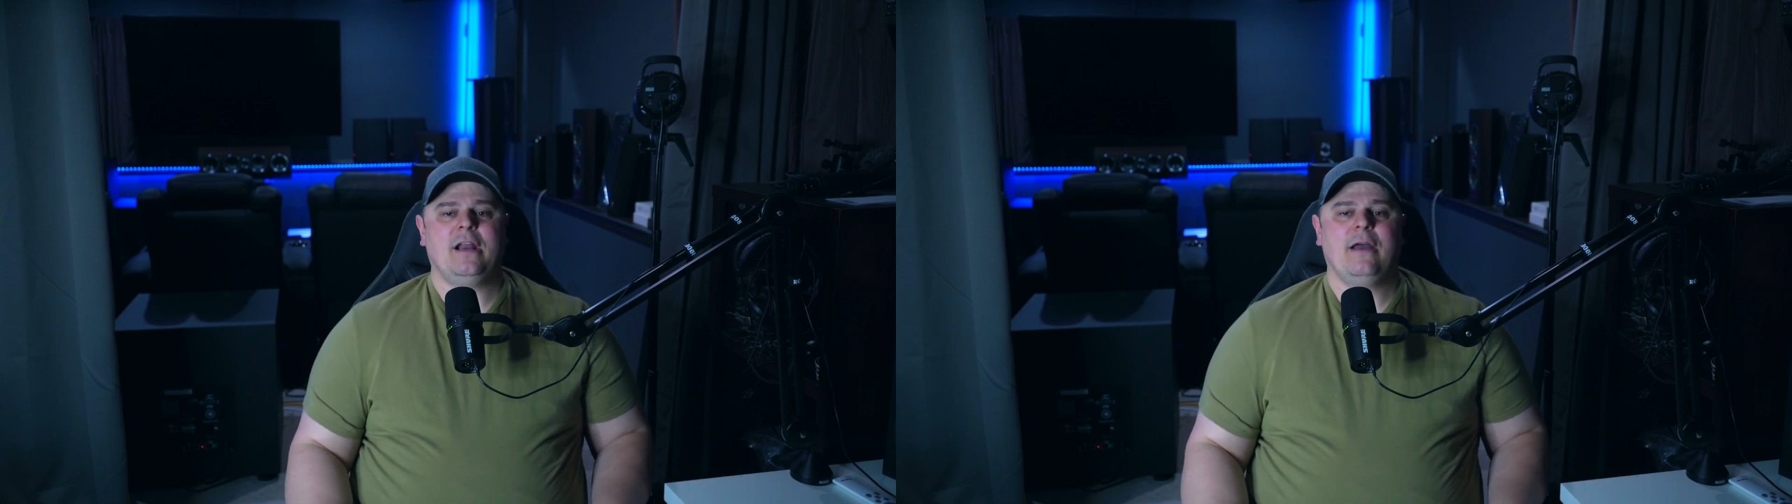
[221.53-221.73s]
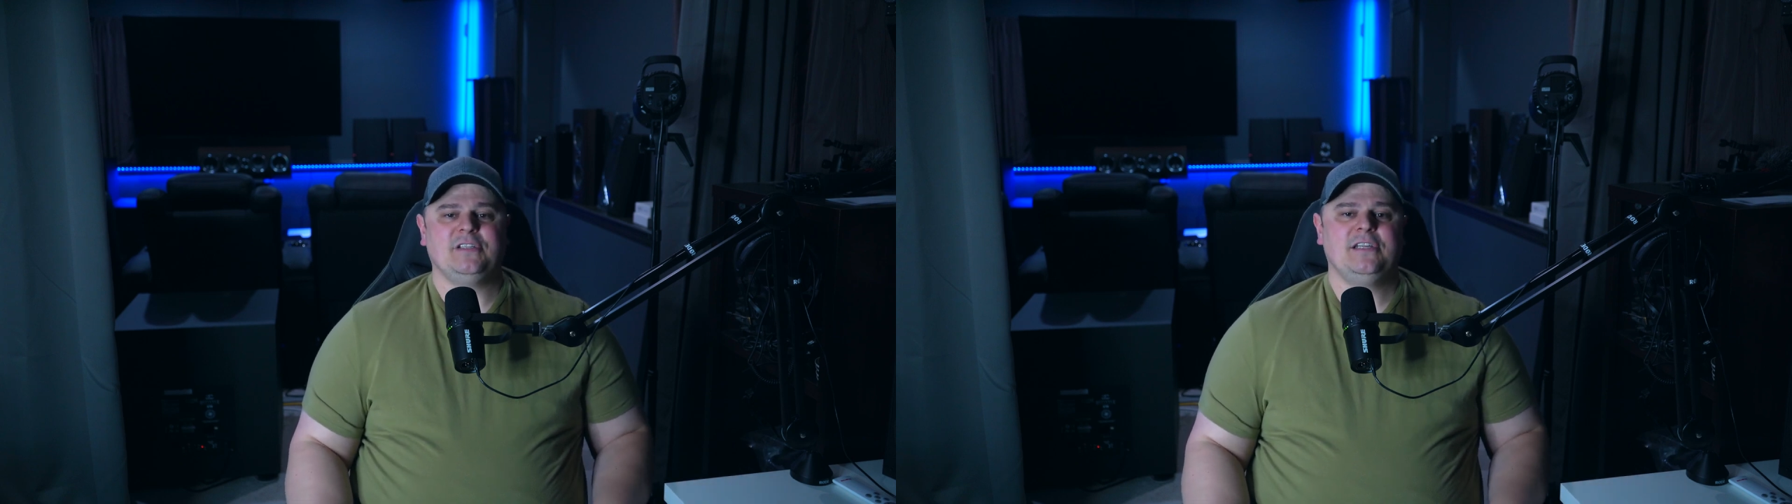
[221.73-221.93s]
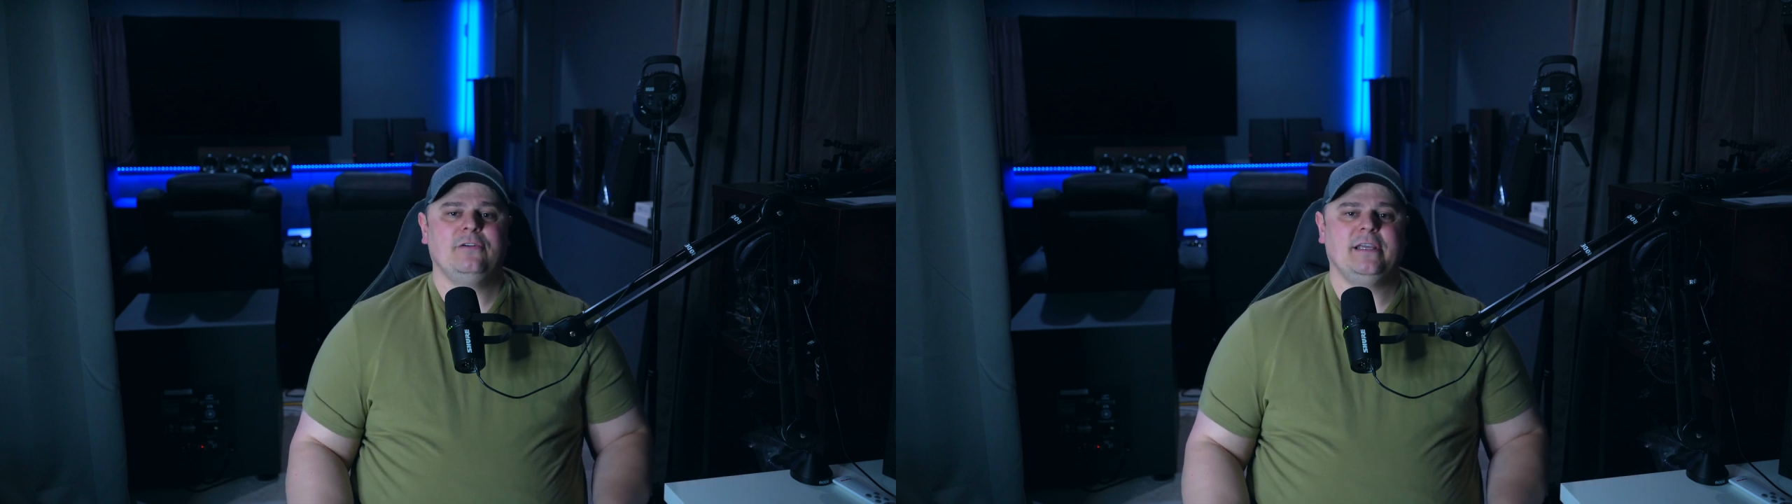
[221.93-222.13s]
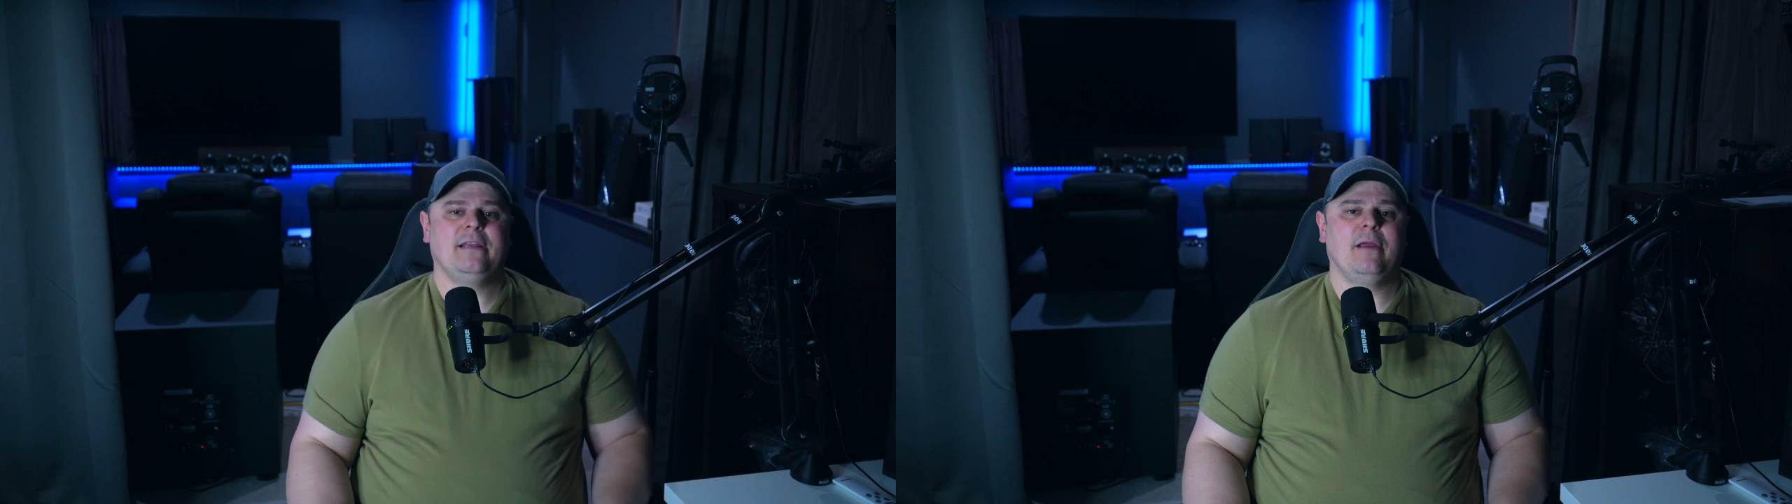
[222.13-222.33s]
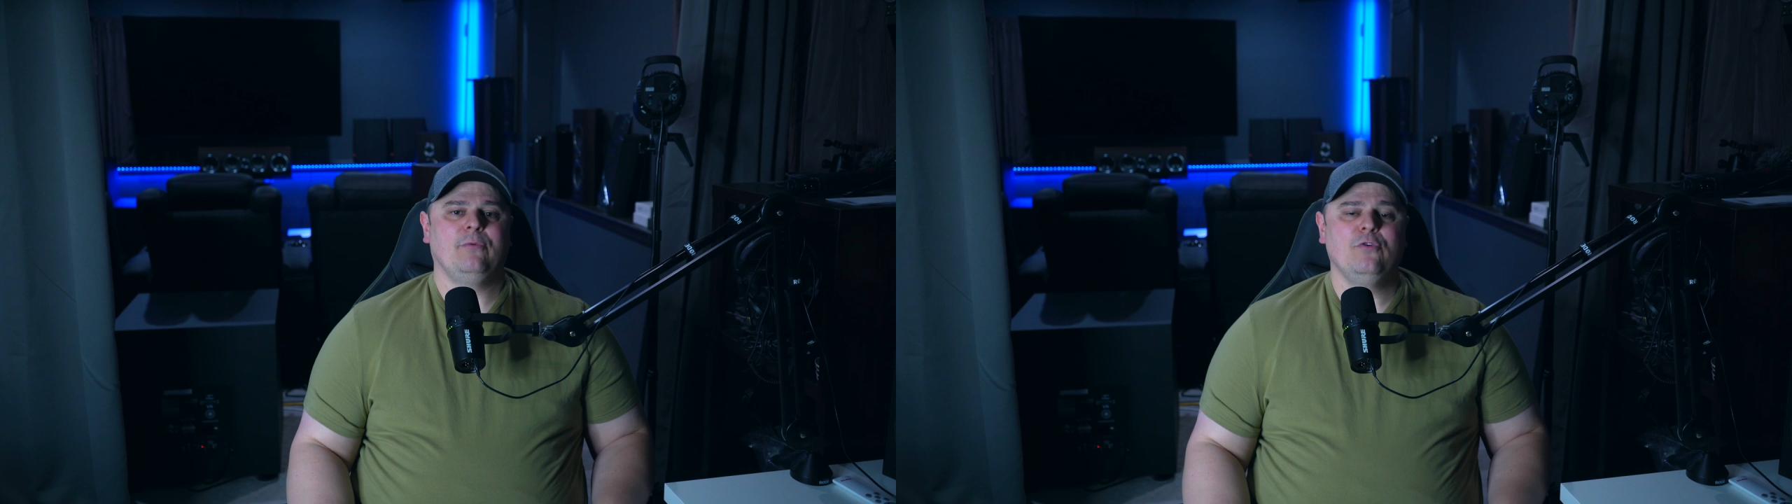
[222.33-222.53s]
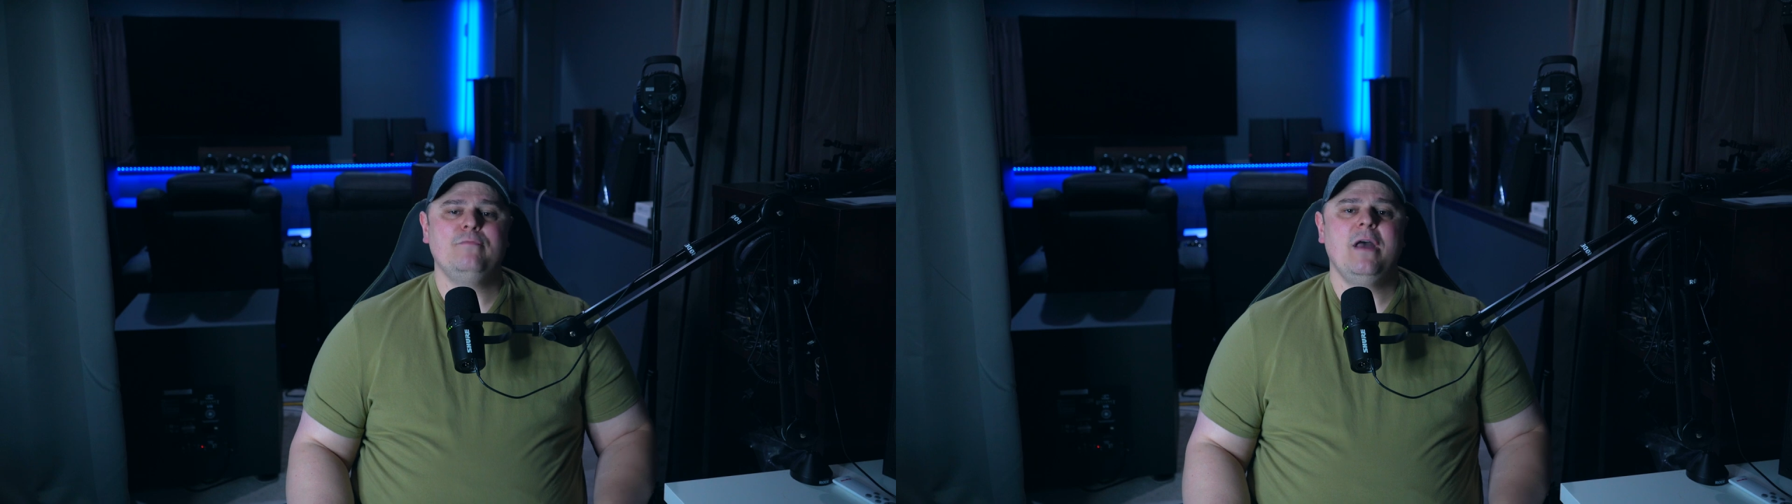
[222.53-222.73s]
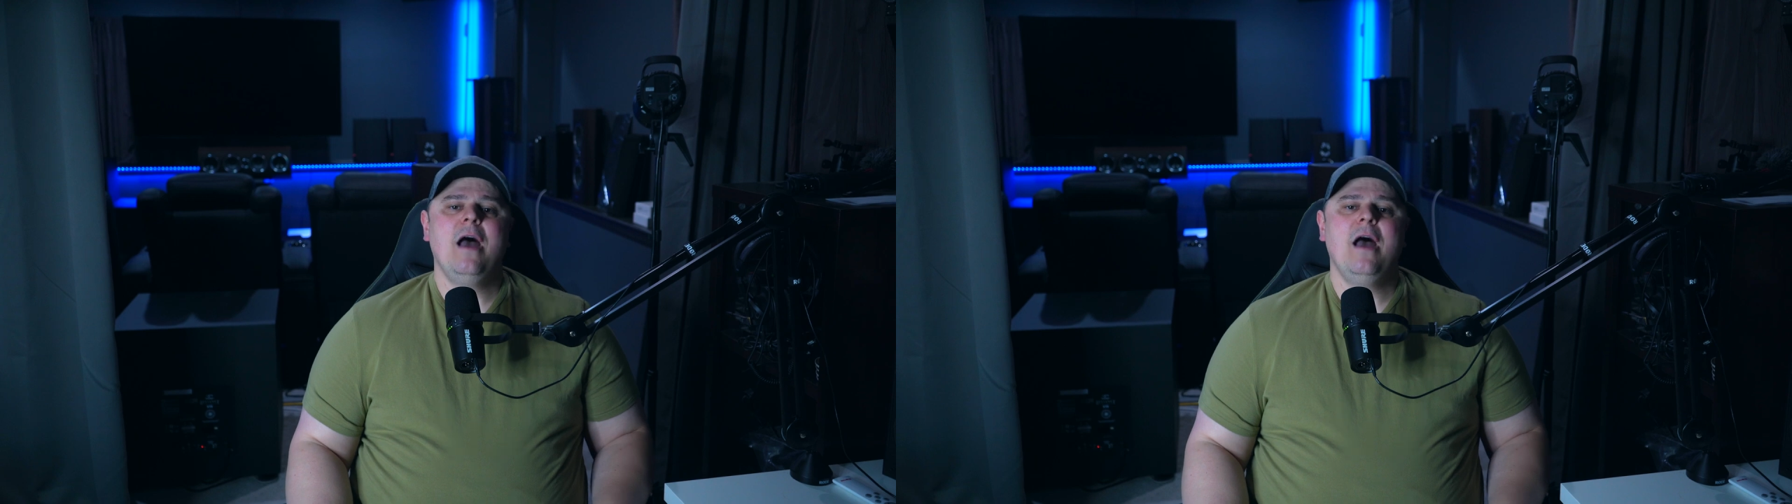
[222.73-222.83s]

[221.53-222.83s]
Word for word: I was hearing in my room,